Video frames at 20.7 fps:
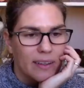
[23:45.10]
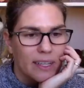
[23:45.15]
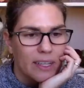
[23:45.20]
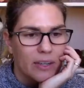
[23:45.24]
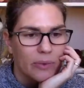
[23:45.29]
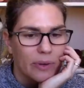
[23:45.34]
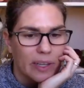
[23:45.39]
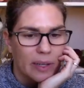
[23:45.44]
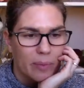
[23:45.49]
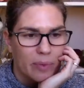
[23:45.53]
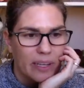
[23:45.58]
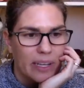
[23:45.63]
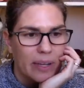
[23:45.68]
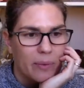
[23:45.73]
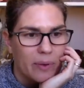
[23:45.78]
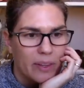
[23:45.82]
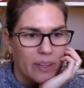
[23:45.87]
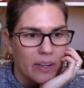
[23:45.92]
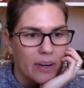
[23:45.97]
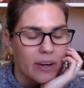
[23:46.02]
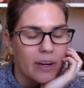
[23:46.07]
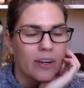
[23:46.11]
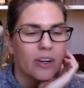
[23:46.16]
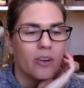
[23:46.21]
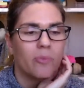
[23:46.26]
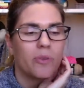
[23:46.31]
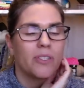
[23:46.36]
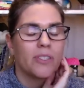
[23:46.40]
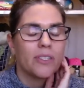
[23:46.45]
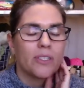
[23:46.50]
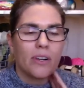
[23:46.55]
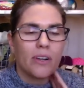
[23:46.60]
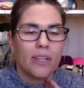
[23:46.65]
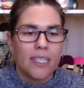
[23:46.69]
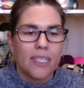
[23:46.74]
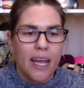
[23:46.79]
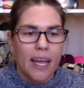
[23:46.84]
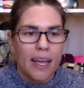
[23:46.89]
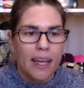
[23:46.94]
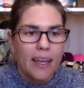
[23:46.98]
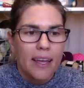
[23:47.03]
literally play with yarn almost all
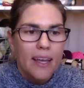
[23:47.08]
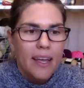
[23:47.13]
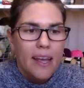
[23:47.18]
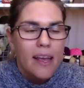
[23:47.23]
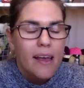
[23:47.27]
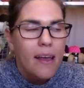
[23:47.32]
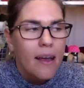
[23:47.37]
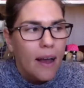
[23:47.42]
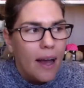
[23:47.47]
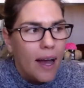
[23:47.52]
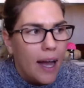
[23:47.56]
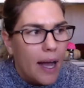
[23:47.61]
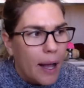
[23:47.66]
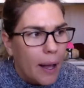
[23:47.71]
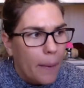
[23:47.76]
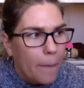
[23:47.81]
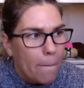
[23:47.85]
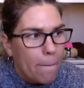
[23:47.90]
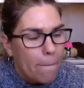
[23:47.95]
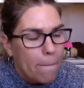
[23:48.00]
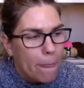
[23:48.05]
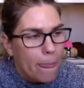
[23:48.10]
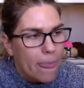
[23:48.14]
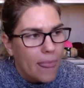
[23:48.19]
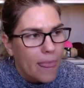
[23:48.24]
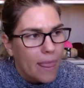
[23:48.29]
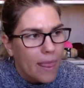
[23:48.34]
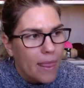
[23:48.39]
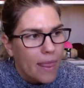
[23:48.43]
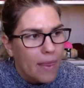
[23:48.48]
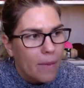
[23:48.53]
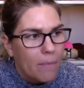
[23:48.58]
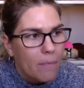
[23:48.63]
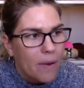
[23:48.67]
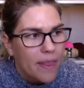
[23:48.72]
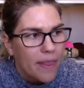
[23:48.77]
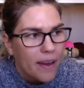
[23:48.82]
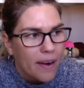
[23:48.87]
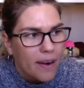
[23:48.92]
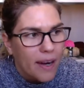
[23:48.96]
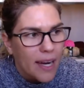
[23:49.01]
day.
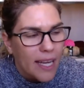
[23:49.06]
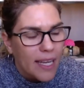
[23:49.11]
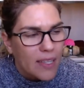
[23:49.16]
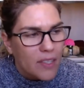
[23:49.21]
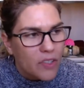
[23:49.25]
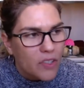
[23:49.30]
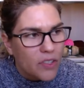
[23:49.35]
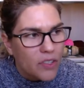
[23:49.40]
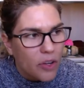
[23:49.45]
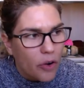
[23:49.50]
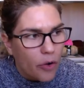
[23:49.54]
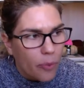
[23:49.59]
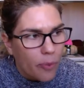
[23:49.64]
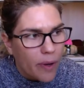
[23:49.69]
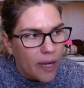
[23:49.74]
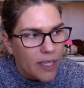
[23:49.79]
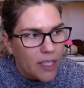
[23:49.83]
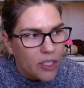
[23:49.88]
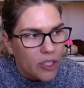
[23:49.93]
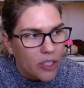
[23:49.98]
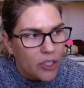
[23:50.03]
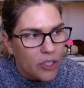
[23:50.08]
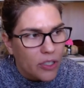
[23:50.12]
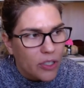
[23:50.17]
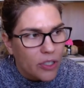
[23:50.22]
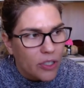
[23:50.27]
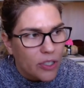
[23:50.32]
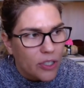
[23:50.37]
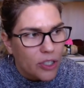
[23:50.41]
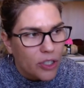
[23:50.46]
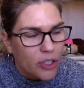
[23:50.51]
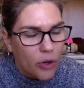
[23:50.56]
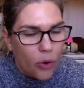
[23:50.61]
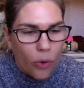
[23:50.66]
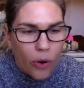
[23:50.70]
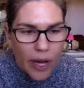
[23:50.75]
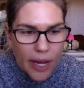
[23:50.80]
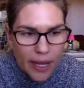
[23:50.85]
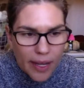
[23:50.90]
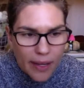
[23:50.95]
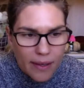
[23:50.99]
But there is so much
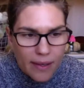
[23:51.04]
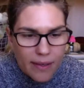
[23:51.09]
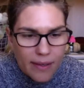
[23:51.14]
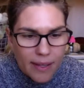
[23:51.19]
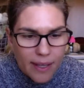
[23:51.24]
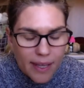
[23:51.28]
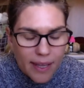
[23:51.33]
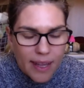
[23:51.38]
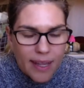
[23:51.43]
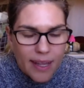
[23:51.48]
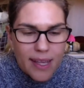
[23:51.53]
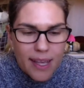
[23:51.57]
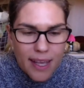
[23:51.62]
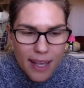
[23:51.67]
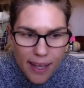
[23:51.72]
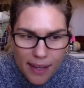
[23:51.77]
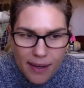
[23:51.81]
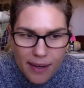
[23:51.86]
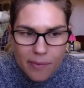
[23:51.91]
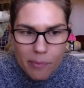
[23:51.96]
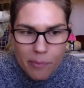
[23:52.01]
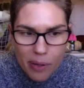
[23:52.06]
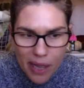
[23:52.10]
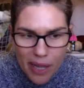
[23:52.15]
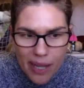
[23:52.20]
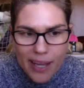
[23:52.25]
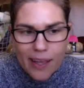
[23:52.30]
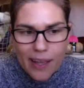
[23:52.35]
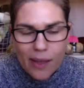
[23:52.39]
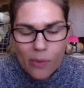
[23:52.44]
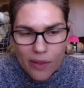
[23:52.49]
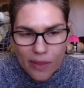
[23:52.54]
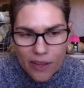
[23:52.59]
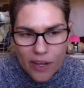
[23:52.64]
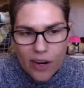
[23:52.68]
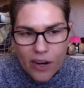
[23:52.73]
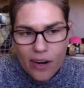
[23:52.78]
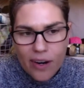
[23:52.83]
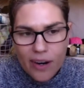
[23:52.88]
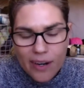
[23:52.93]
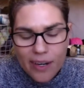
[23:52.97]
joy in playing with
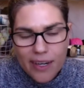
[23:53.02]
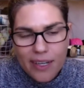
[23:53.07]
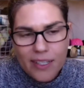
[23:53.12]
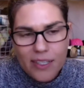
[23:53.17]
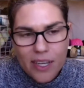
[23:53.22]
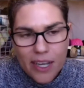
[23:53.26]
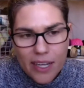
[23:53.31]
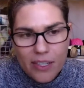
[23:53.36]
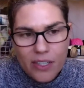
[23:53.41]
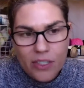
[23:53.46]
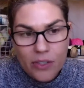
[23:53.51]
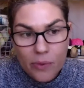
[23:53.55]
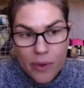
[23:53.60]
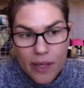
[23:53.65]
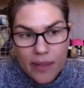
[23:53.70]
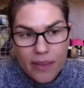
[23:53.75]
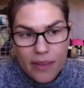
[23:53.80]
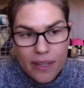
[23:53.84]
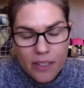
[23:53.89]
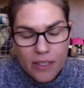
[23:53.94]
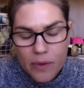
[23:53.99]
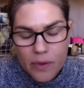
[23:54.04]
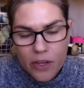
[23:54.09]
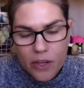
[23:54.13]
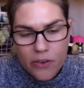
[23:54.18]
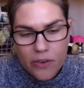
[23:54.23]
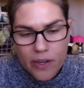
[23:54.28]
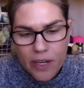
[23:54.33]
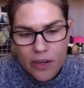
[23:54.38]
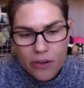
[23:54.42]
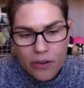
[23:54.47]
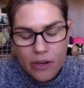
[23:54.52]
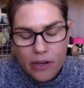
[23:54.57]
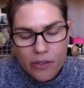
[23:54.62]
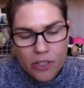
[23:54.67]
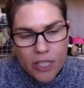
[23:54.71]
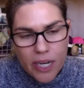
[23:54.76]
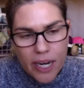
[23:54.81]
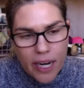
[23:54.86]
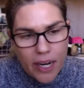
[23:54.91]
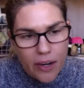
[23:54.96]
yarn and doing things, whether you knit or
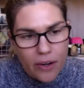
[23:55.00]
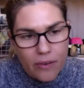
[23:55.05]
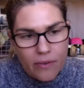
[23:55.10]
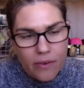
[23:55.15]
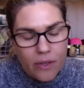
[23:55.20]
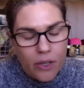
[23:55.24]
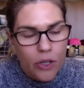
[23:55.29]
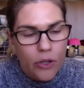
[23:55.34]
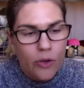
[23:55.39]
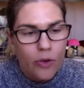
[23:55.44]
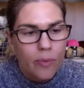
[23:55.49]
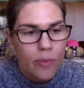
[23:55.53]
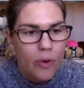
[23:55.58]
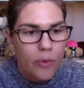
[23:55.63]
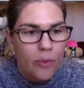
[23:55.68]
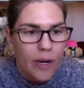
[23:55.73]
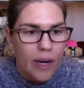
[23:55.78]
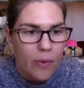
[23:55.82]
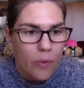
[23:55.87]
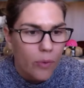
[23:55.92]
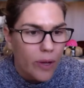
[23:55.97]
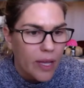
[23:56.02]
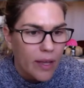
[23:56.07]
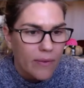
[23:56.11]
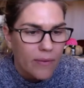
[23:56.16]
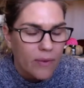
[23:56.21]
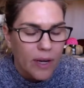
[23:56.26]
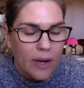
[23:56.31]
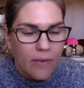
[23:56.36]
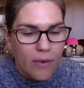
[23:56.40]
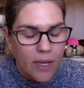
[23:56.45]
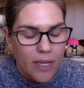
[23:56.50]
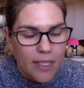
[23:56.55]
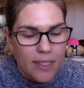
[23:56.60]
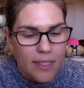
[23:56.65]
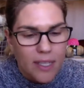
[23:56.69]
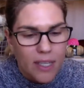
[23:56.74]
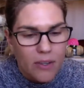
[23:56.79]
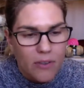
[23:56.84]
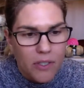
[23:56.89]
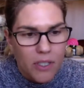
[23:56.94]
crochet or loom or whatever, weave, whatever it is
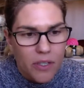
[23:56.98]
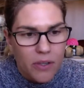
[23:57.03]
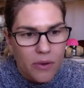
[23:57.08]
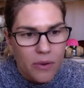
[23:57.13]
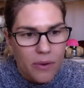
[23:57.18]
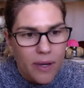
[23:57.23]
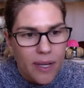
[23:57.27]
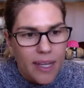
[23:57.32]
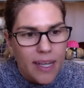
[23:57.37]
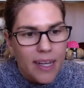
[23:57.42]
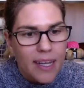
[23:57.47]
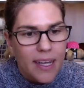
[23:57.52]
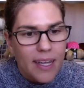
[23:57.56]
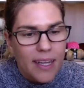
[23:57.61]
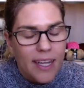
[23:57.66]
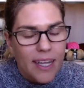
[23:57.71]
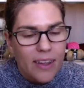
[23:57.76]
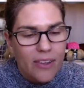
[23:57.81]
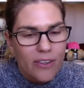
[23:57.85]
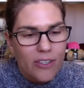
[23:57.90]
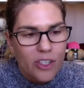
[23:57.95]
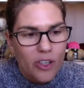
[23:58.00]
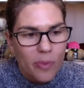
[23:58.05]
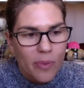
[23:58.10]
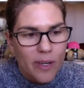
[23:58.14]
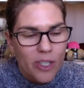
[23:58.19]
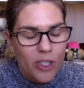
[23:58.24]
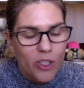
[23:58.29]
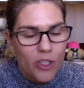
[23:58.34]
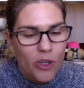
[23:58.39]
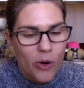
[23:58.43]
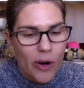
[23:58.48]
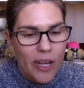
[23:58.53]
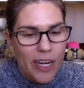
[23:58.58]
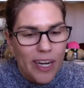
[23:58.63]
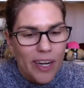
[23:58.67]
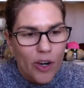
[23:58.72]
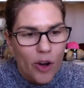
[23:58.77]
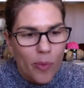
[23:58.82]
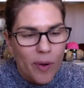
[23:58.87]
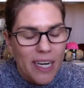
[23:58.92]
that you do. Like, there's so much joy in
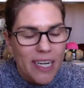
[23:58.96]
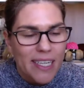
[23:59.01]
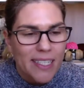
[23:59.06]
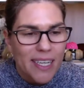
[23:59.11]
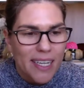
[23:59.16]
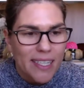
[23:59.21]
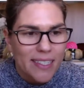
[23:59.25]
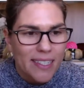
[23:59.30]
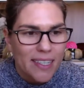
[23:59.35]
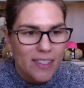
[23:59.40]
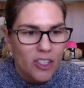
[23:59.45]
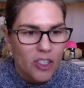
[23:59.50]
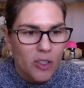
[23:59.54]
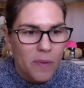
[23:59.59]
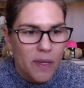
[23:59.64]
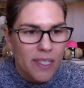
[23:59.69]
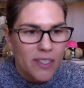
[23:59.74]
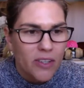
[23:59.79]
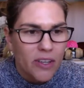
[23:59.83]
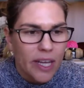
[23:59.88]
it. Nobody does this just because they're